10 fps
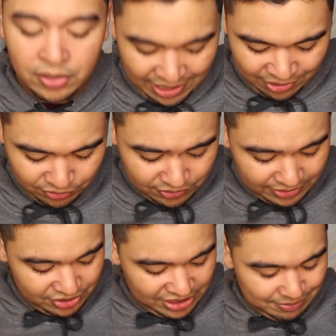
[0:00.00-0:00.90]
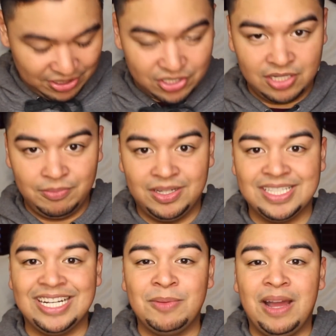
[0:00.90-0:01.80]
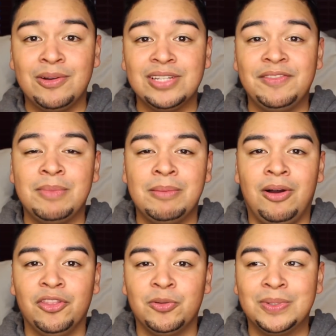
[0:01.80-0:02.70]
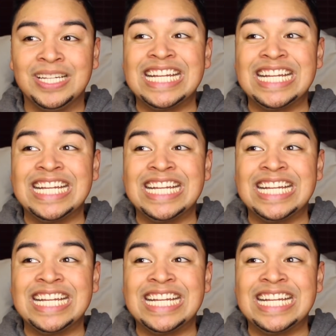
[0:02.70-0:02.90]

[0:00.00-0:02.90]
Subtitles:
yeah, and I also have to change my shirt because I was having my mouth open